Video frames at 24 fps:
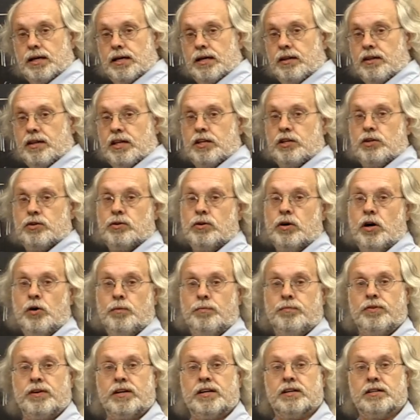And then you'll
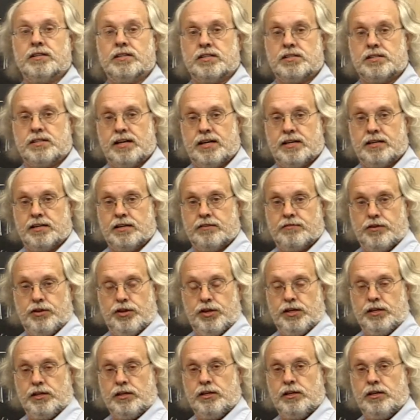hopefully understand
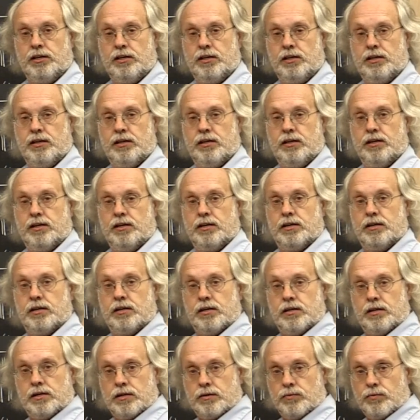everything
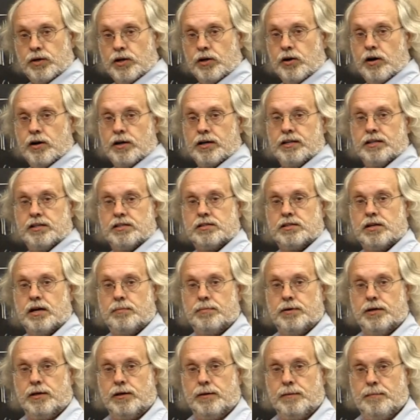regarding this
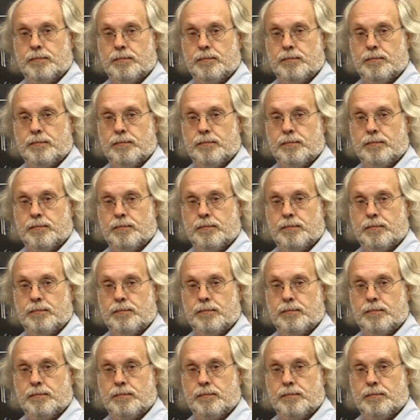topic.